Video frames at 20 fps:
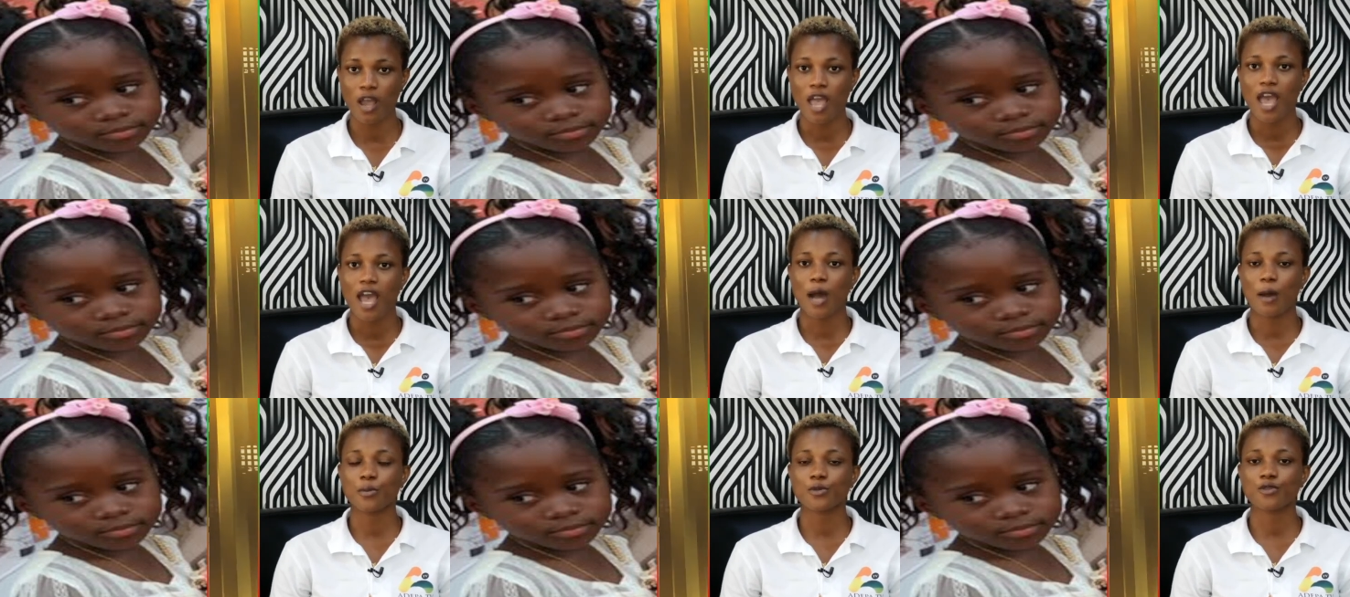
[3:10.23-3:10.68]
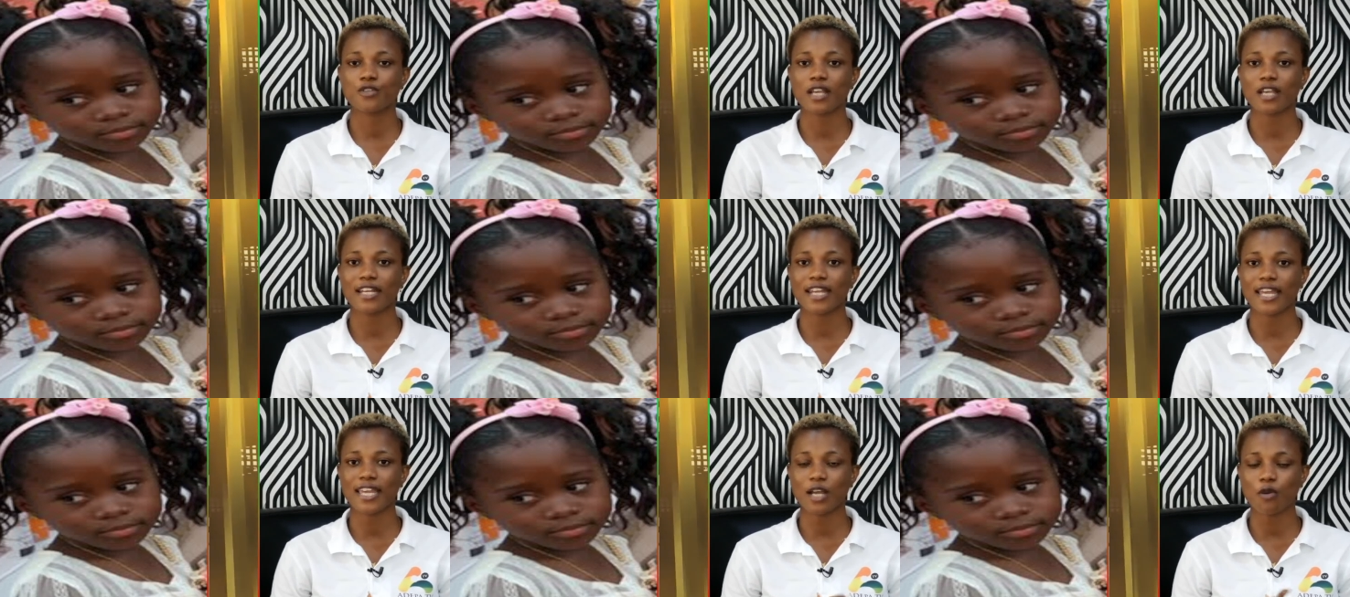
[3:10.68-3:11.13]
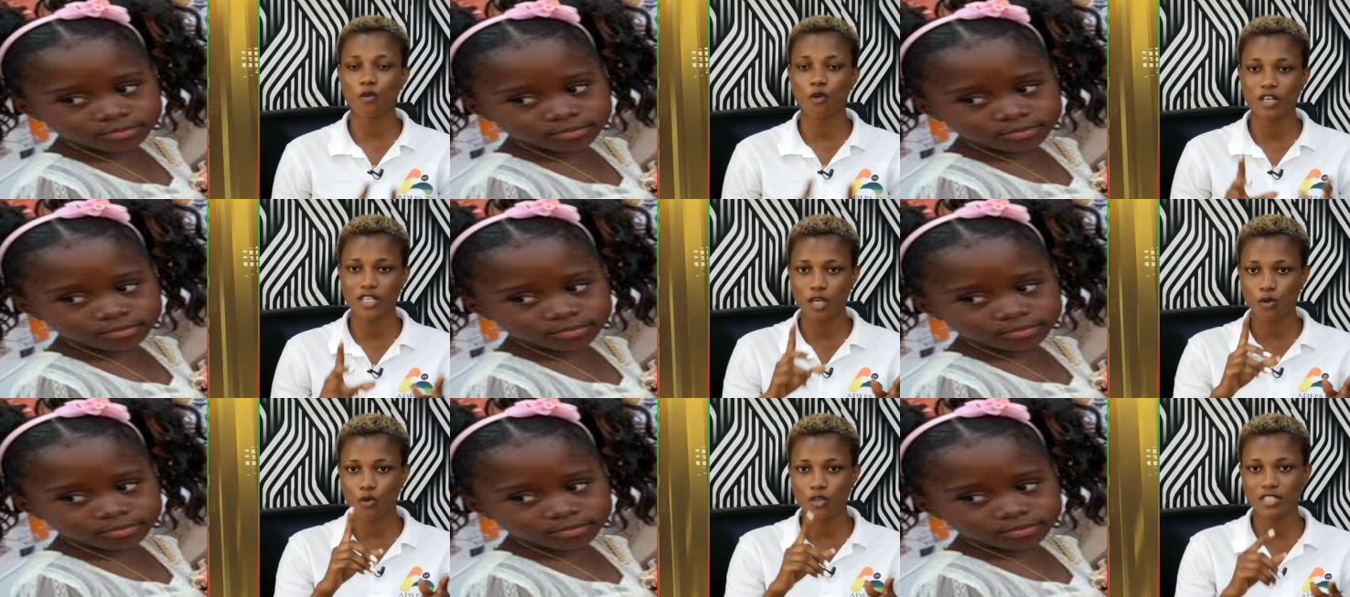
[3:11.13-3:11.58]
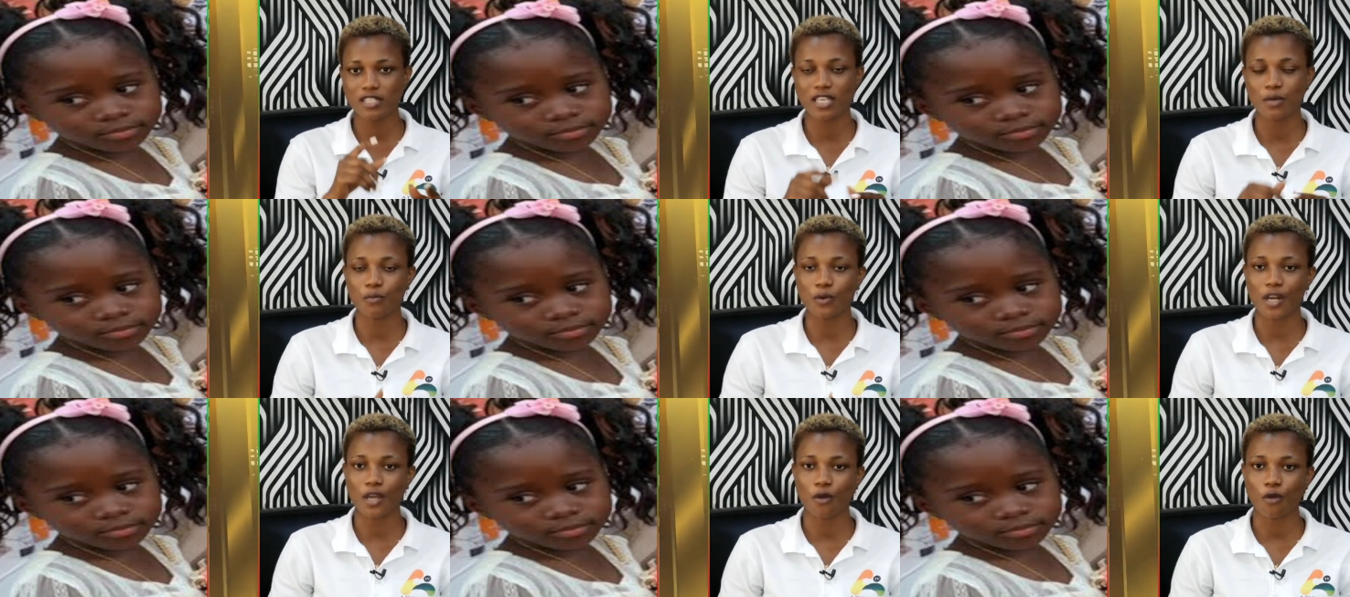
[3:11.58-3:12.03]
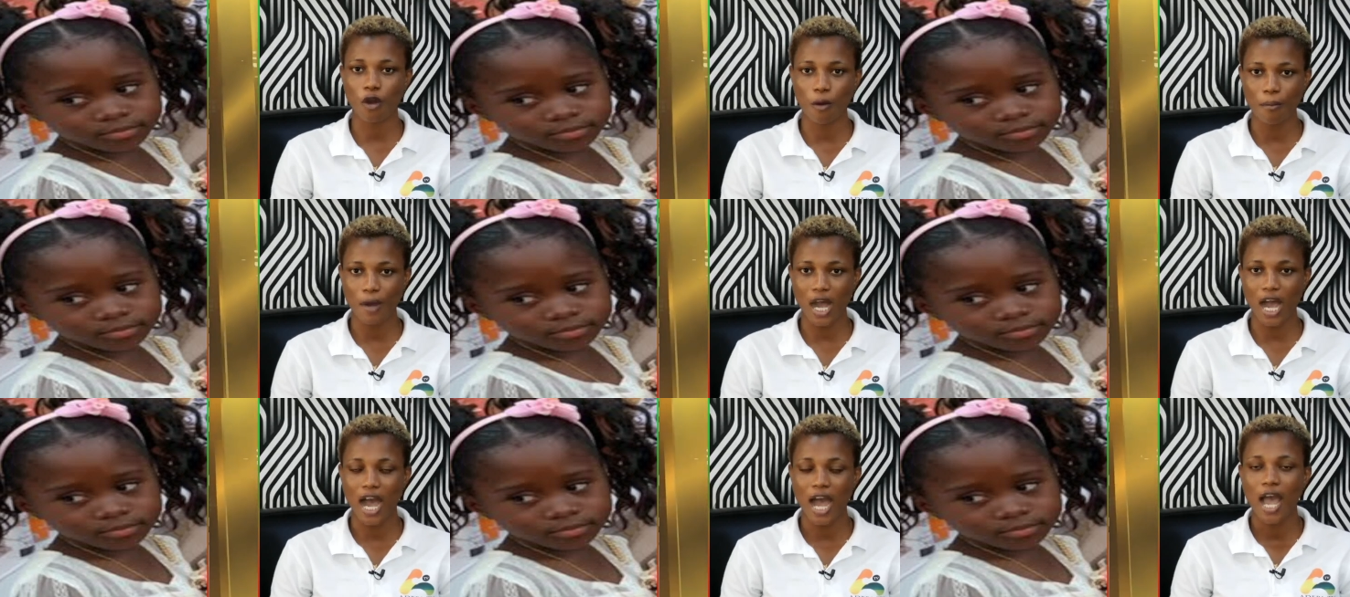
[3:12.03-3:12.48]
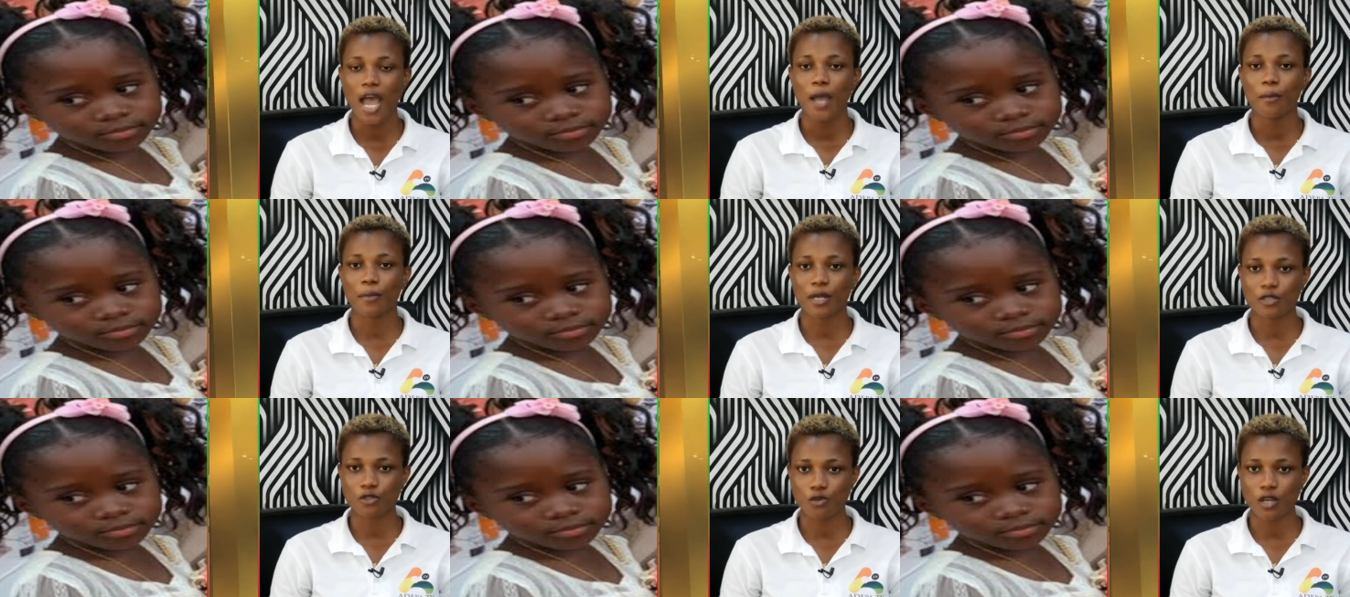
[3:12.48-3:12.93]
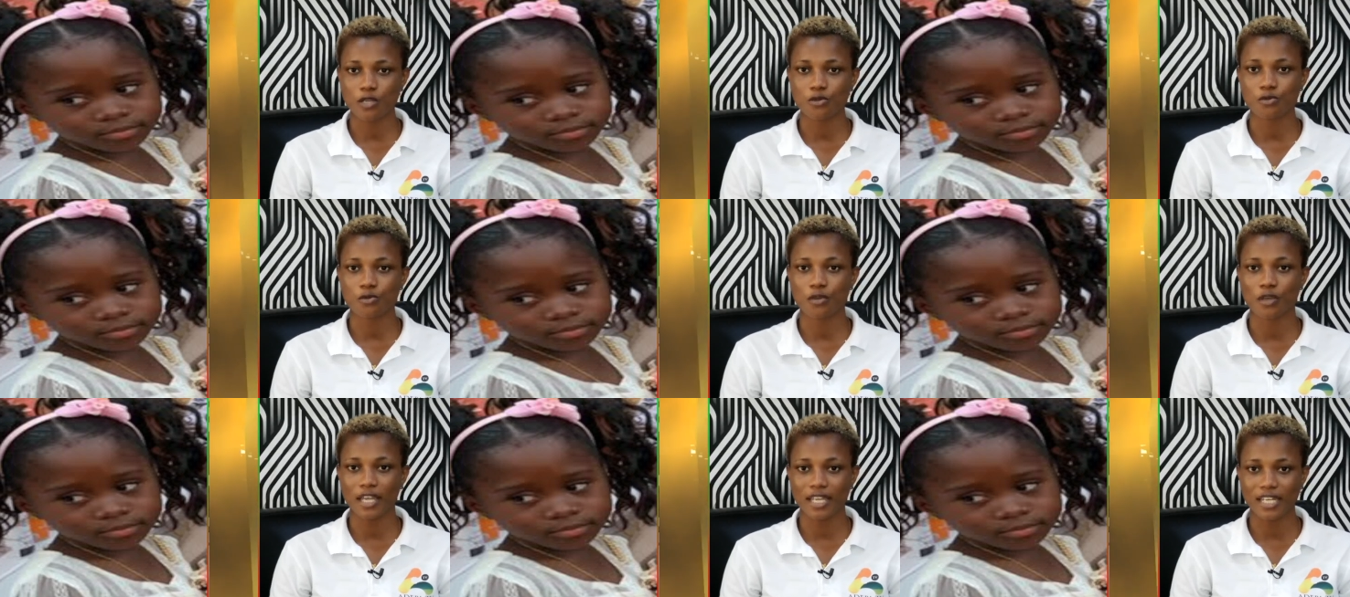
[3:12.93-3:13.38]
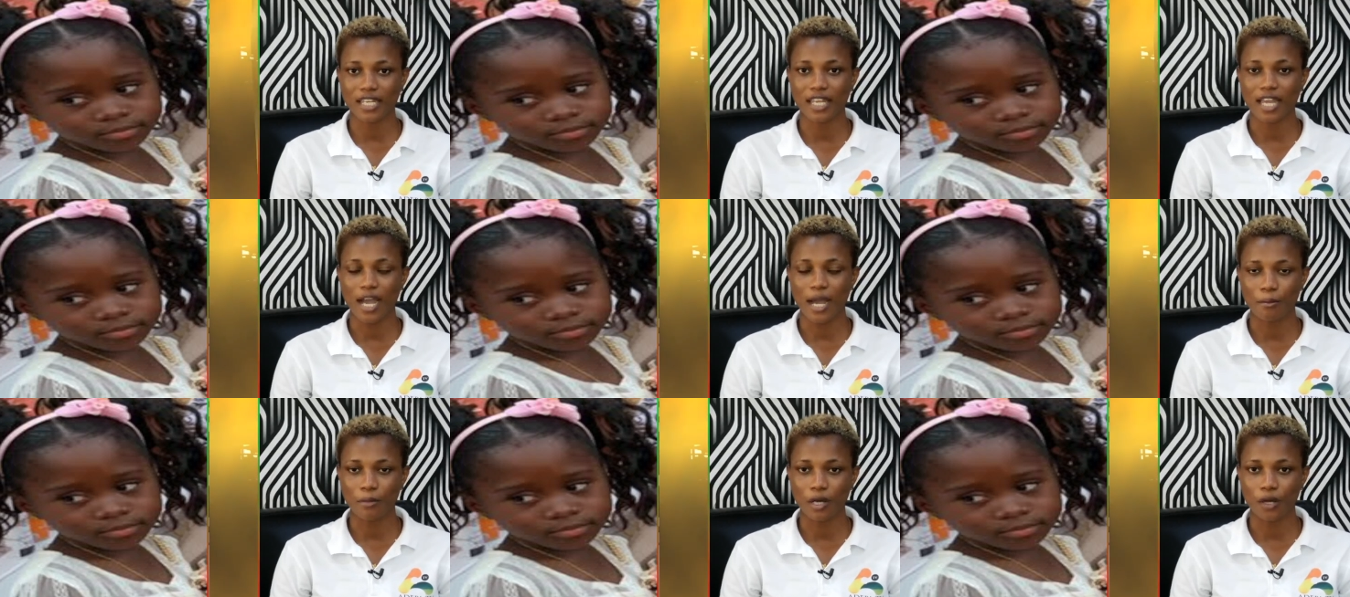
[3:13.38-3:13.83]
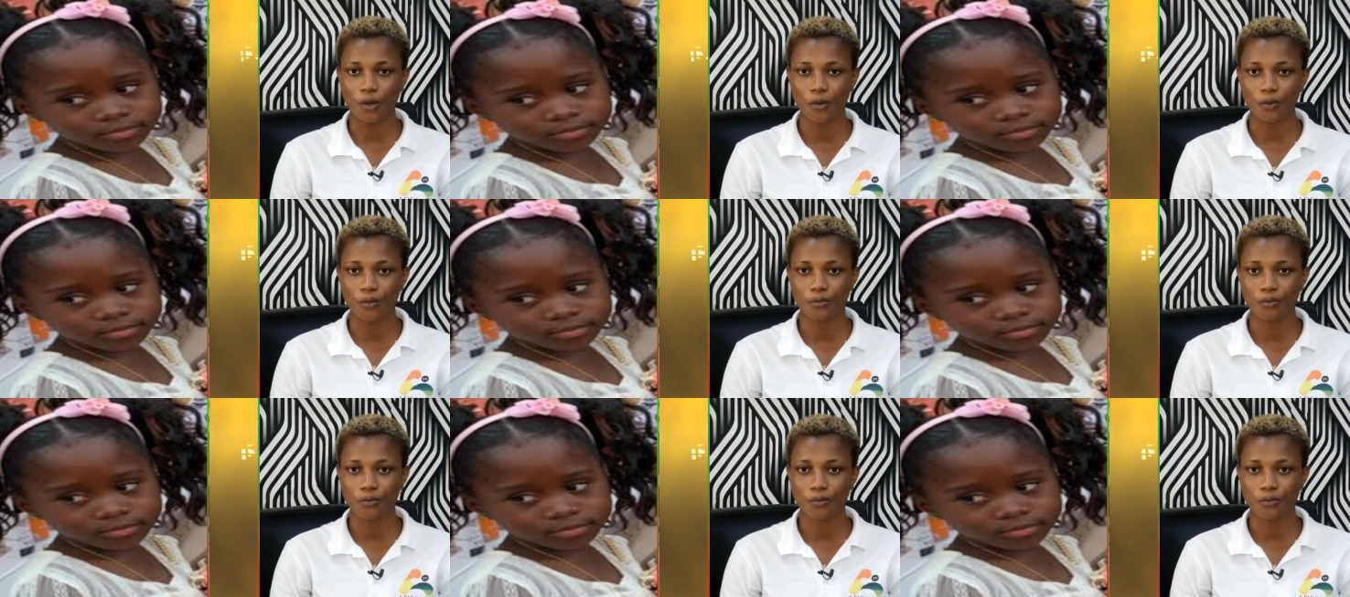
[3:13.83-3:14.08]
Speaker 1: I will see an uncle Yanko Tim Rayakoba, Matwaso Eddie Amount.